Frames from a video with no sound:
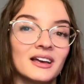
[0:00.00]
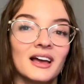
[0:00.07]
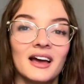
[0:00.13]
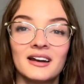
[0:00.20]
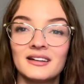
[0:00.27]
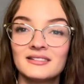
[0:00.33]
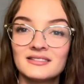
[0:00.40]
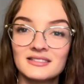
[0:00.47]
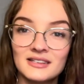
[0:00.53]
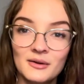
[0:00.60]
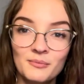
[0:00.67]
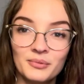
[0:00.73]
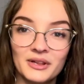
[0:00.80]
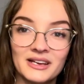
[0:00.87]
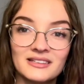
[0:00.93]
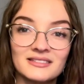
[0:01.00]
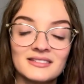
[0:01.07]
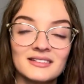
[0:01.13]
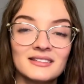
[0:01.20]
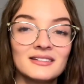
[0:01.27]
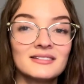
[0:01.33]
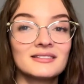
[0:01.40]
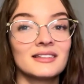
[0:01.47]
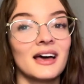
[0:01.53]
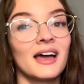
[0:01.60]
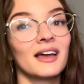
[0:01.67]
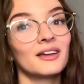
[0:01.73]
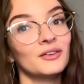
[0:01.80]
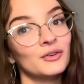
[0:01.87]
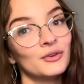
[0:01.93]
And in some places,
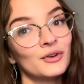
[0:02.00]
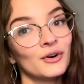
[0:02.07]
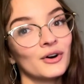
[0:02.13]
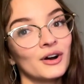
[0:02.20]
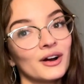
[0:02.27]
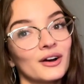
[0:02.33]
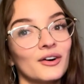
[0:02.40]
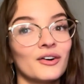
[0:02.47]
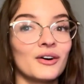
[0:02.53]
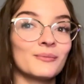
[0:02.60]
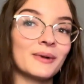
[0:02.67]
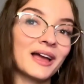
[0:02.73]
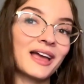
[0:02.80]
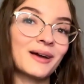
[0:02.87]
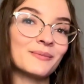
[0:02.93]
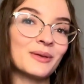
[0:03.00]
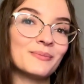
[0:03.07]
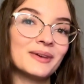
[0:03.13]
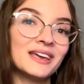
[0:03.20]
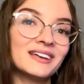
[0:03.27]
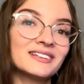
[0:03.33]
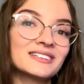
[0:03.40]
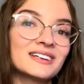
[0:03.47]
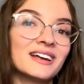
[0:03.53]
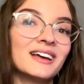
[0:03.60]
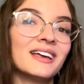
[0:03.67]
like New York or Miami Beach,